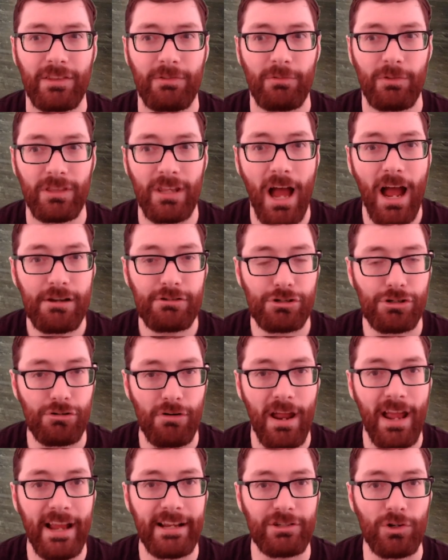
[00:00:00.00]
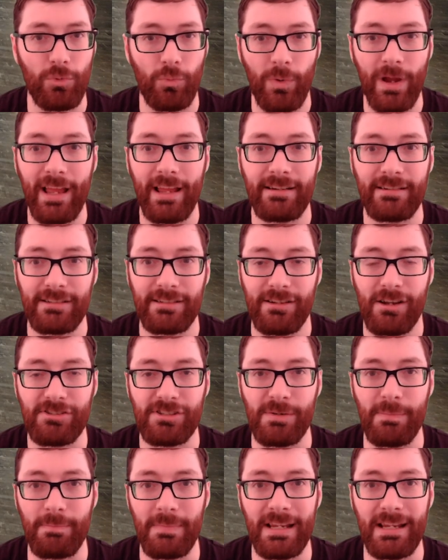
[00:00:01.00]
not trying to win
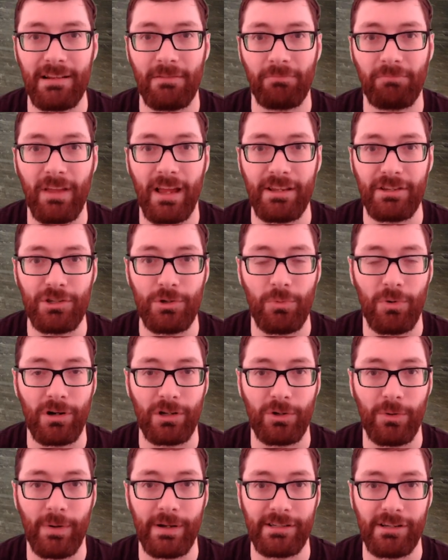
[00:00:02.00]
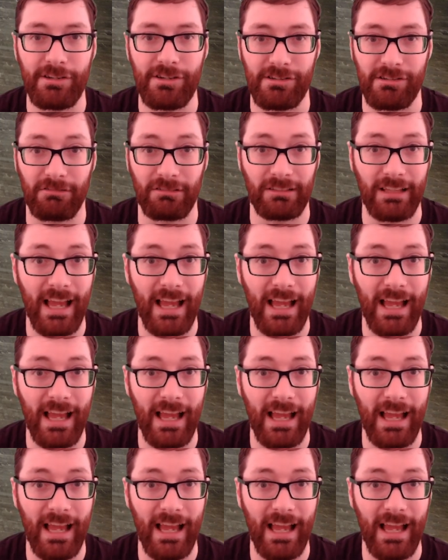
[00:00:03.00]
doesn't mean that you are going to just